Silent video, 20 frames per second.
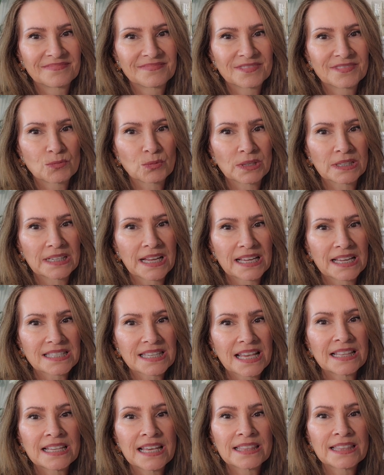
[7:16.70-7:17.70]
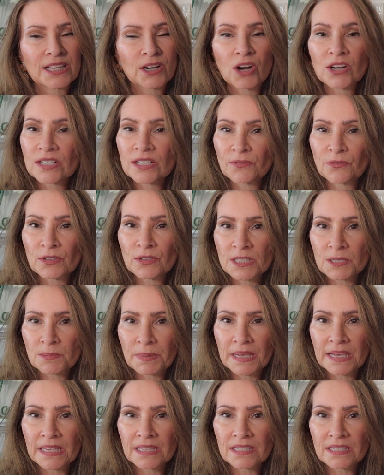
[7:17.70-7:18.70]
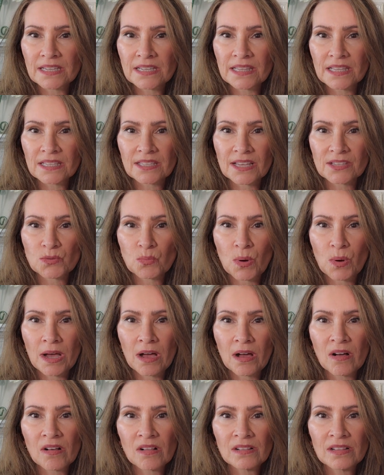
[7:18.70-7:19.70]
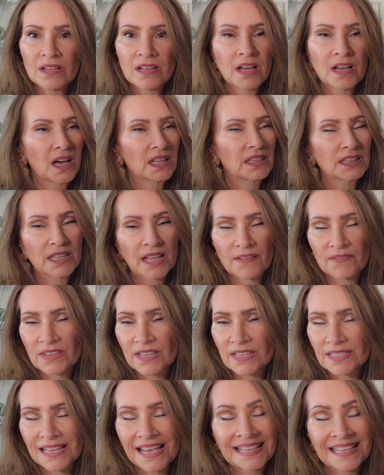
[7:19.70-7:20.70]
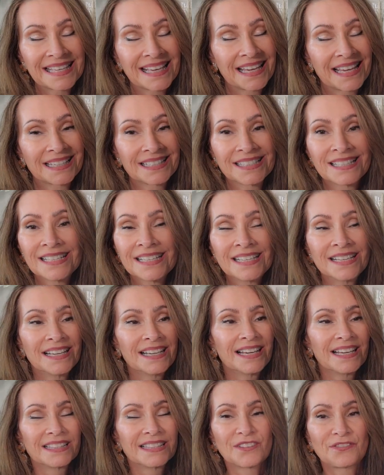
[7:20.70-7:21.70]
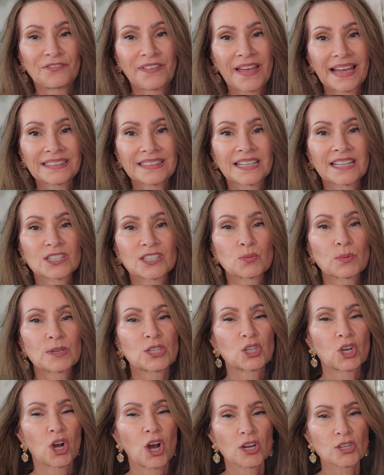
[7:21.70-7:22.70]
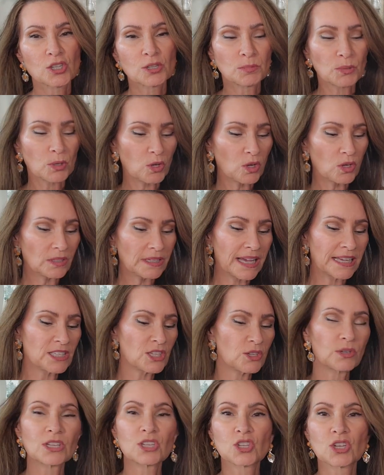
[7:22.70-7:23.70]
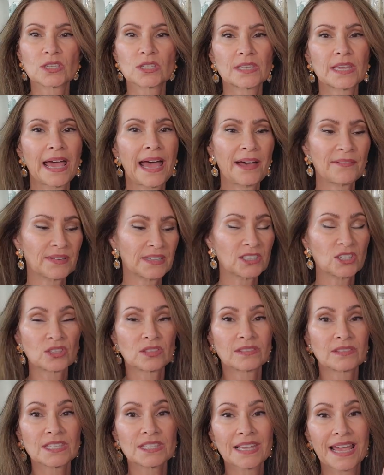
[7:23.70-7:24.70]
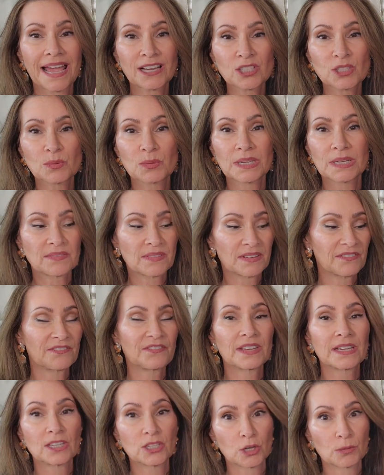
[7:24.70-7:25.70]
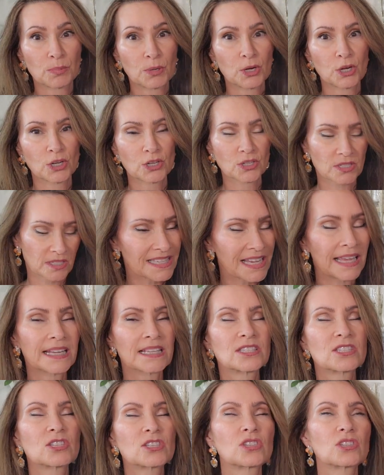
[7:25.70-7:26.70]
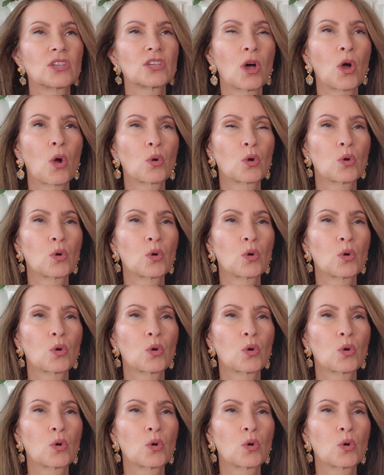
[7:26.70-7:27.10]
It's really nice. And then there are different speeds to this as well. Love this. Again, the fact that it's rechargeable and you could just have it, this actually would even fit in your purse, and it's so